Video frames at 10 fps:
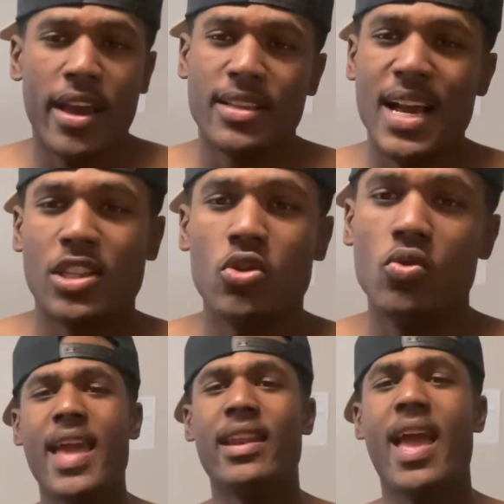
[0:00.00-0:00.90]

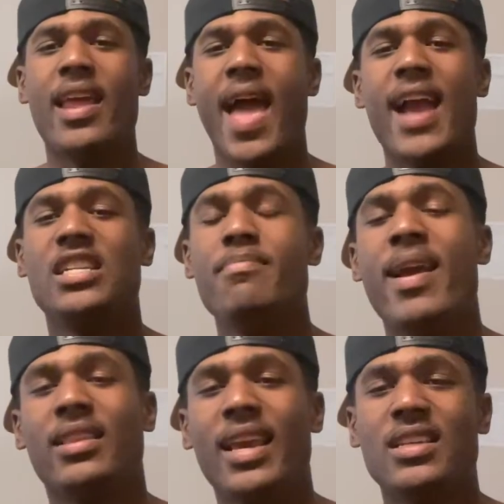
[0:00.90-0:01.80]
tattoos, and, and actually
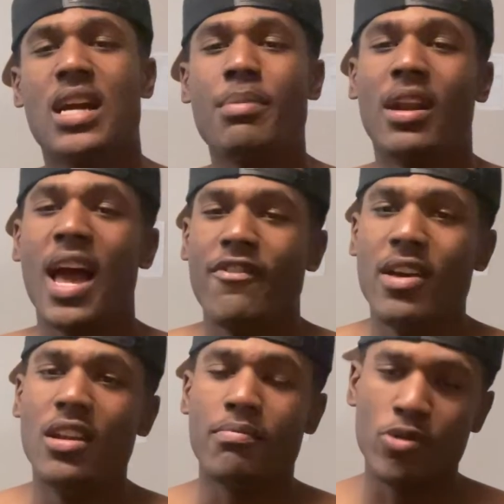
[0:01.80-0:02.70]
make things come to life
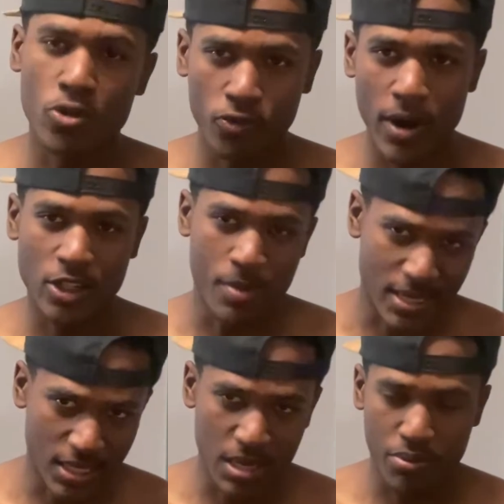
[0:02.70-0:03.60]
and look beautiful, as you're about
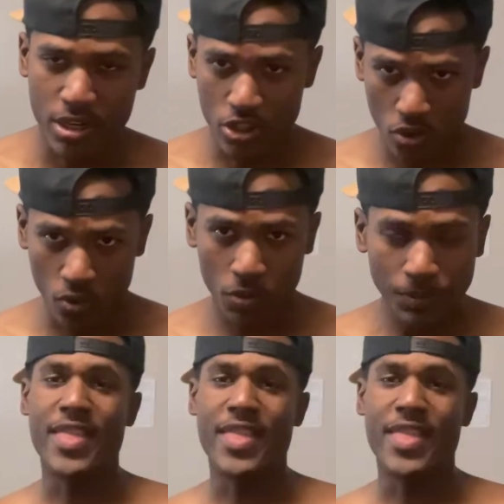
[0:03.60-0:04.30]
to see pretty soon.